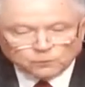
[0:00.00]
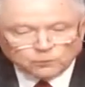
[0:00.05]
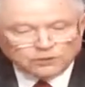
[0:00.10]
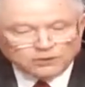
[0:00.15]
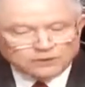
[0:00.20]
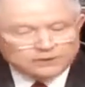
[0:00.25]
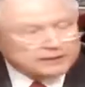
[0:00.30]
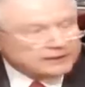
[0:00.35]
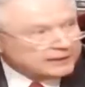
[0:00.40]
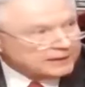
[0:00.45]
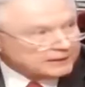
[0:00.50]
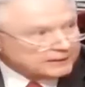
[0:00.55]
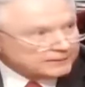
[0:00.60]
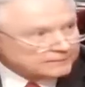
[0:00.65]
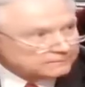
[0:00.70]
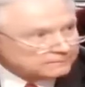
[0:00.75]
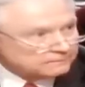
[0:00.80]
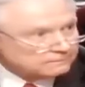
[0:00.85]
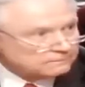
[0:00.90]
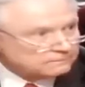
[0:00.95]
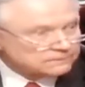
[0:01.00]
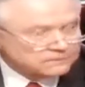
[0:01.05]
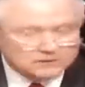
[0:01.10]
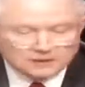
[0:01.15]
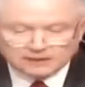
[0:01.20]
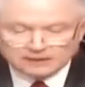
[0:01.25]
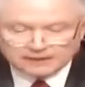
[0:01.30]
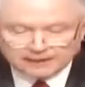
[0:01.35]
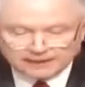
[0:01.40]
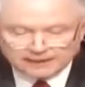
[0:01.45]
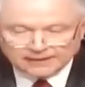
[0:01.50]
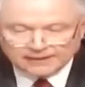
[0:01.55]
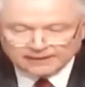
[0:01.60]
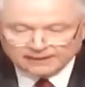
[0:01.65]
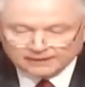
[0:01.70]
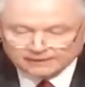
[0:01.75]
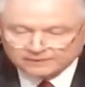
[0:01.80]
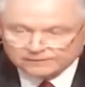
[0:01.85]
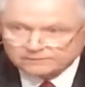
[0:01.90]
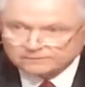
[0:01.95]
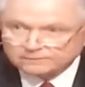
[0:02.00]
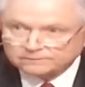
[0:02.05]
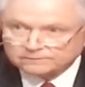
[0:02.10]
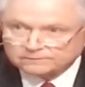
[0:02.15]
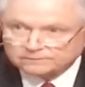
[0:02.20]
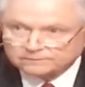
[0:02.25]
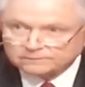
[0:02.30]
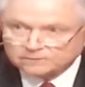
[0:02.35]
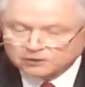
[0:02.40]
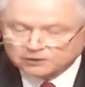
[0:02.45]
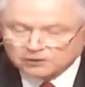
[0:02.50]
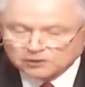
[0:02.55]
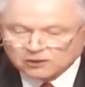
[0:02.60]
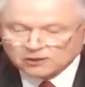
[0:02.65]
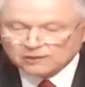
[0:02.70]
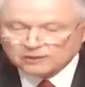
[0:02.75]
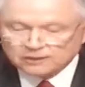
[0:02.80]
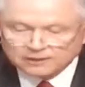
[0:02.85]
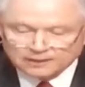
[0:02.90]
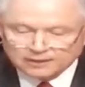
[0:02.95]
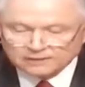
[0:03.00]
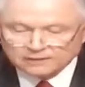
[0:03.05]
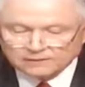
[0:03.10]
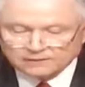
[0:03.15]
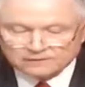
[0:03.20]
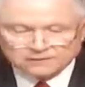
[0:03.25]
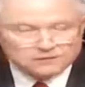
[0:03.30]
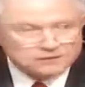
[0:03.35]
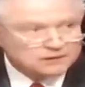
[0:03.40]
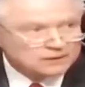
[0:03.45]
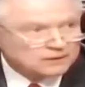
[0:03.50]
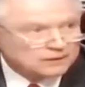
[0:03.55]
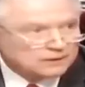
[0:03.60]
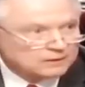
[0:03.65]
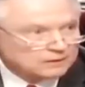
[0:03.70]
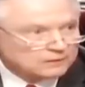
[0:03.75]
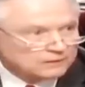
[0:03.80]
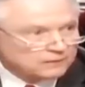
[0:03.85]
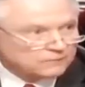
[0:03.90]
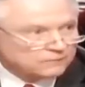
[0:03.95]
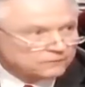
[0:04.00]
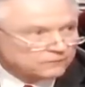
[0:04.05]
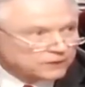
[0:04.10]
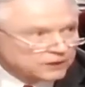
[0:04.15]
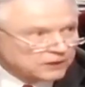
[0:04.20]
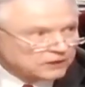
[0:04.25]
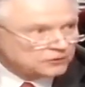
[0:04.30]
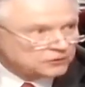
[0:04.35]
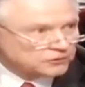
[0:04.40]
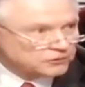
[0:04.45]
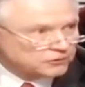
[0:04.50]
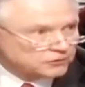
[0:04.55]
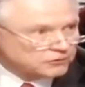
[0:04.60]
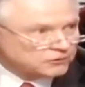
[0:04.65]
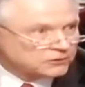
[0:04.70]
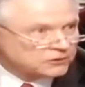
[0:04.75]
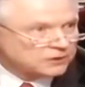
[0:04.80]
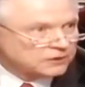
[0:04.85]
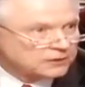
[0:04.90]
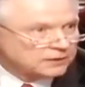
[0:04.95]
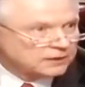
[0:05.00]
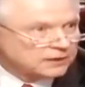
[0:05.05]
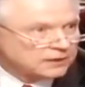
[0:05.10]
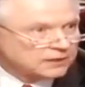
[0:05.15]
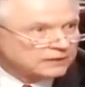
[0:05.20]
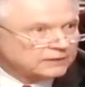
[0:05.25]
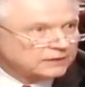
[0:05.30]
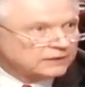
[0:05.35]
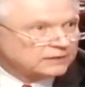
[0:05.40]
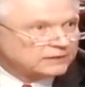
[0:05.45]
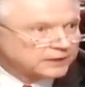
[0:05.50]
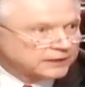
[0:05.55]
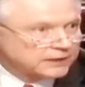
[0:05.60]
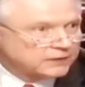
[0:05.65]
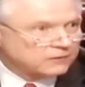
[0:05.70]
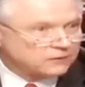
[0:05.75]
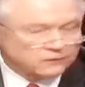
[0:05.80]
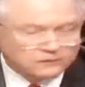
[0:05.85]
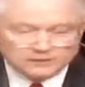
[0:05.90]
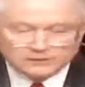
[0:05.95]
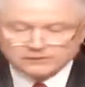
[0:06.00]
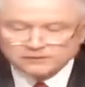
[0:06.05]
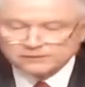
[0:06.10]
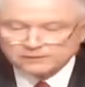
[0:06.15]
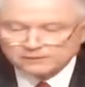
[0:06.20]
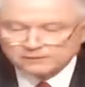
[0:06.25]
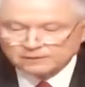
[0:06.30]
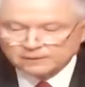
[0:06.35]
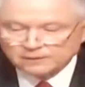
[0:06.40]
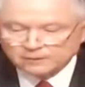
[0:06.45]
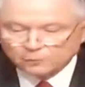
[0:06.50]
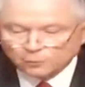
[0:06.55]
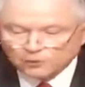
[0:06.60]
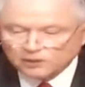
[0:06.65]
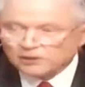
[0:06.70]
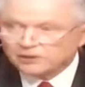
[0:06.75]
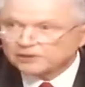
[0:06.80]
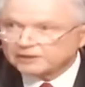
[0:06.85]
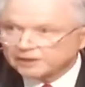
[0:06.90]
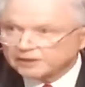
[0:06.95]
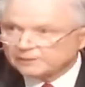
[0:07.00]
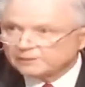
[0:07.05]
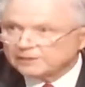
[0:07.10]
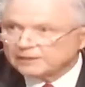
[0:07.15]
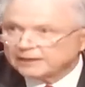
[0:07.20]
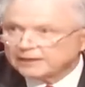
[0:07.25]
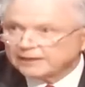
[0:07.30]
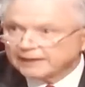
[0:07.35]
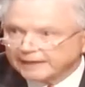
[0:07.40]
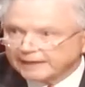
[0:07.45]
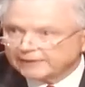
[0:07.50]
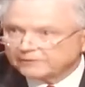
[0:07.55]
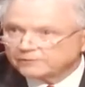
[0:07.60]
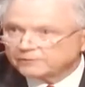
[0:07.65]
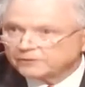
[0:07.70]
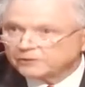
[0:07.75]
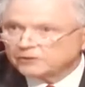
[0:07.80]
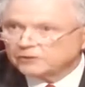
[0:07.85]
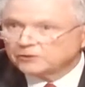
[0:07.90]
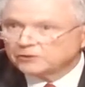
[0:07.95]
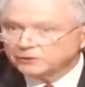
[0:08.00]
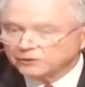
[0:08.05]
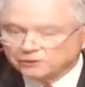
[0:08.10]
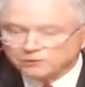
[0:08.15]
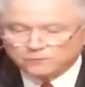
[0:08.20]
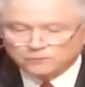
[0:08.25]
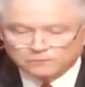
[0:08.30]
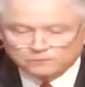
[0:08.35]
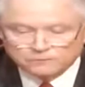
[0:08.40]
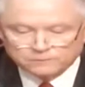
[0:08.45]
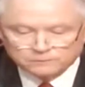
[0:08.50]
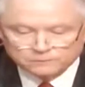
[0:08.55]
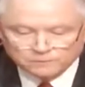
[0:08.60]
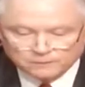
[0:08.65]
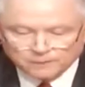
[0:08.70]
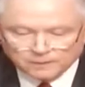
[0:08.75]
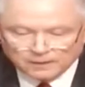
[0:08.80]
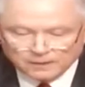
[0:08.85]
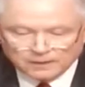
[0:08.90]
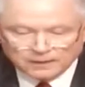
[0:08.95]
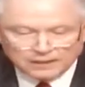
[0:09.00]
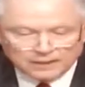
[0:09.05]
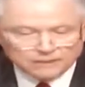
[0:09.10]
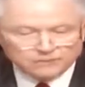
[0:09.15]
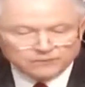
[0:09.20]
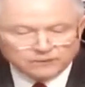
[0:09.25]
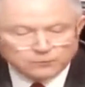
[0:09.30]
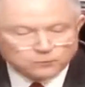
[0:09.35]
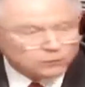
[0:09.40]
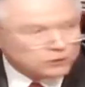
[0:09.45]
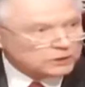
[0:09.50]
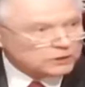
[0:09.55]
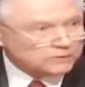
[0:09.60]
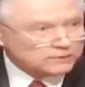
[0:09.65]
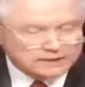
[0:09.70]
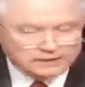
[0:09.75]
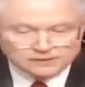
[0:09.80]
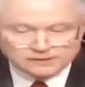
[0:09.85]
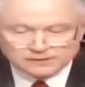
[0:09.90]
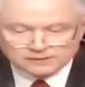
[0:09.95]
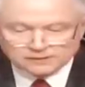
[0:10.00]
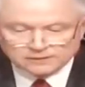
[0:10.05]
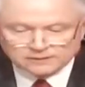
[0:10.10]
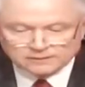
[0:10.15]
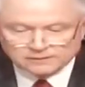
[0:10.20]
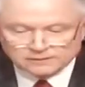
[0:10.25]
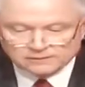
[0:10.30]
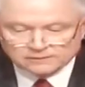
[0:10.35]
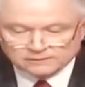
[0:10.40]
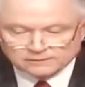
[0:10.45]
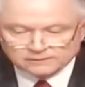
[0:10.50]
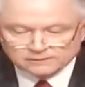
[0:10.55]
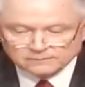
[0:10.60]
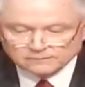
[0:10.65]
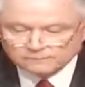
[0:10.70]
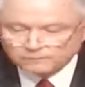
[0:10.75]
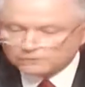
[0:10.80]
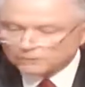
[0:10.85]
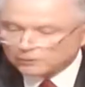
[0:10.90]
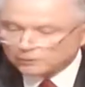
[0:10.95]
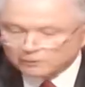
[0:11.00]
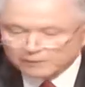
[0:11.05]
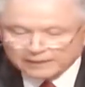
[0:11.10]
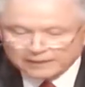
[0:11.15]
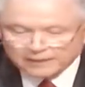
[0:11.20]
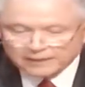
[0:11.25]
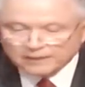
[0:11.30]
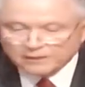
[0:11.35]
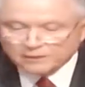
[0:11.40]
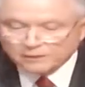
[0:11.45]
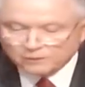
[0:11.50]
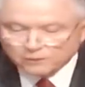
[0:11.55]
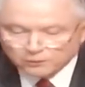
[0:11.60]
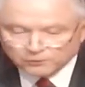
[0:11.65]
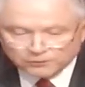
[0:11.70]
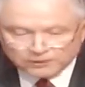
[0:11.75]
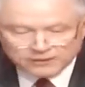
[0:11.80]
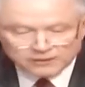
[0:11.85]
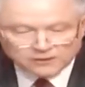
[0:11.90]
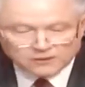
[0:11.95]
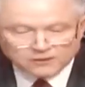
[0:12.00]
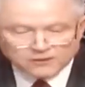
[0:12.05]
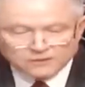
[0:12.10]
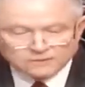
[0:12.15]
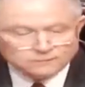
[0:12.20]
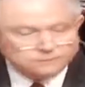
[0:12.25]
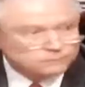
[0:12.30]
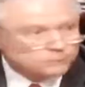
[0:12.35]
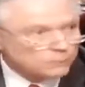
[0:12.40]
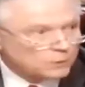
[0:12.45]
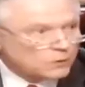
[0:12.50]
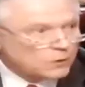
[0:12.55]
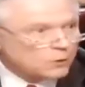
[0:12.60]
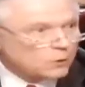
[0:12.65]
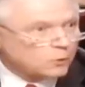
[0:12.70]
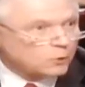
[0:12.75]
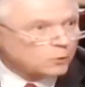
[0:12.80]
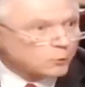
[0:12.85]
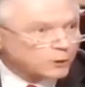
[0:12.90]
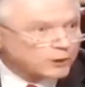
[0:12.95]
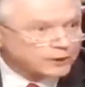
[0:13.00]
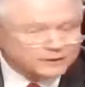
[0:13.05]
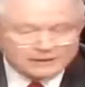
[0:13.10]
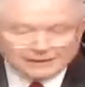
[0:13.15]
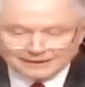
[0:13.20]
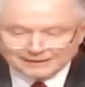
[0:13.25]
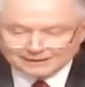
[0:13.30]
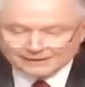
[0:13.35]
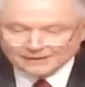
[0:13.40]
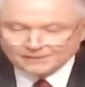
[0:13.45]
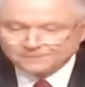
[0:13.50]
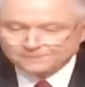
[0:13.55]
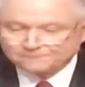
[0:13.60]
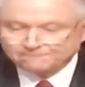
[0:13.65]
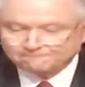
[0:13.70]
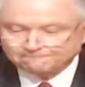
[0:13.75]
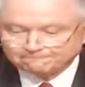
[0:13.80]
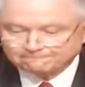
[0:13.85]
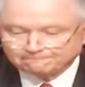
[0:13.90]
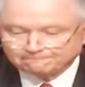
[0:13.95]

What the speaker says: we are telling the gangs, the cartels, the fraudsters, and the terrorists, we are coming after you. Every one of our citizens, no matter who they are or where they live,